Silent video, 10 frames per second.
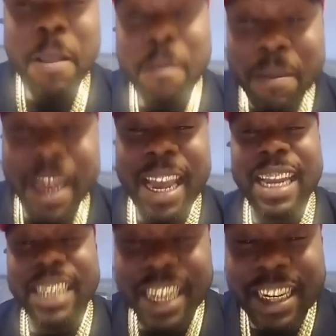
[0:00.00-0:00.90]
man,
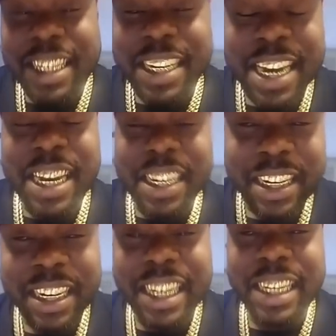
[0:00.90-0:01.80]
this nigga
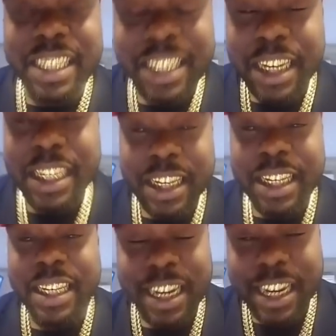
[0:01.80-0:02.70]
is, is is
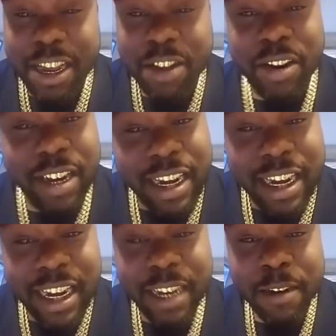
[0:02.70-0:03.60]

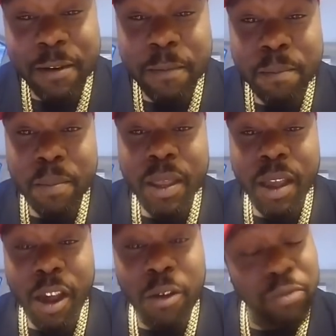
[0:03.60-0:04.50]
literally
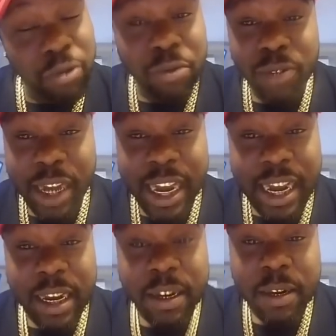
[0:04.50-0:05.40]
on dude head.
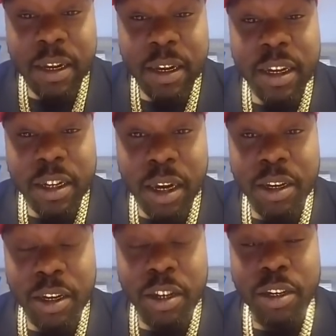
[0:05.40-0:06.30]

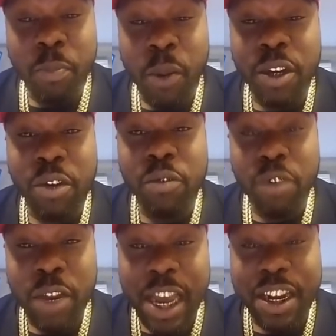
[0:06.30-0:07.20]
The punk don't know he
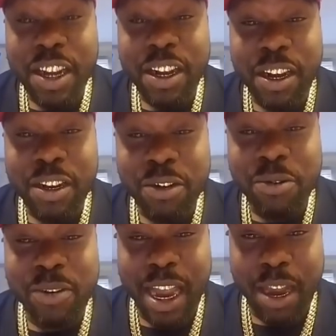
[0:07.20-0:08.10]
got another little dude
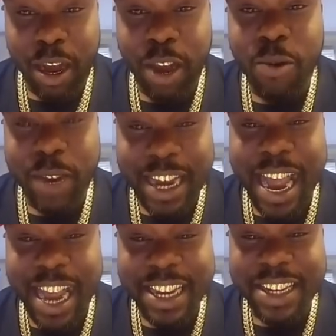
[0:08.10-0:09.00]
named Chloe
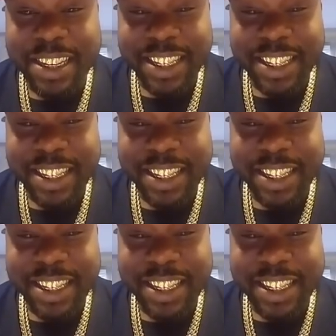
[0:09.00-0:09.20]
down here.